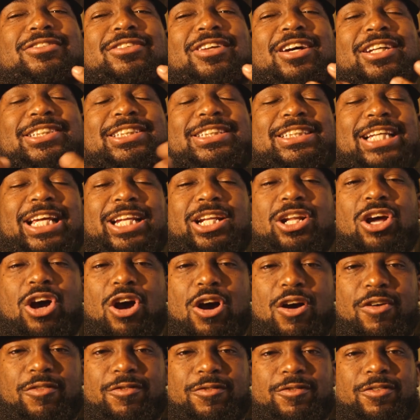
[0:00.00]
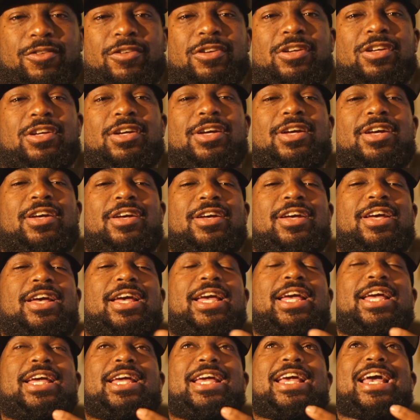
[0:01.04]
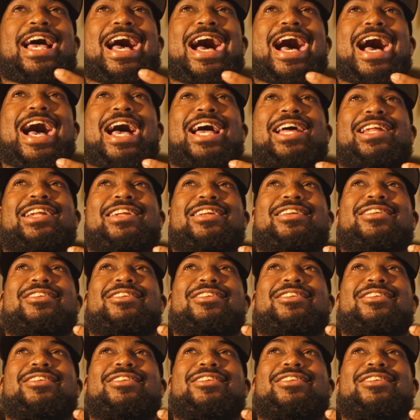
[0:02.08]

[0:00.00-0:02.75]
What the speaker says: send-off. He got,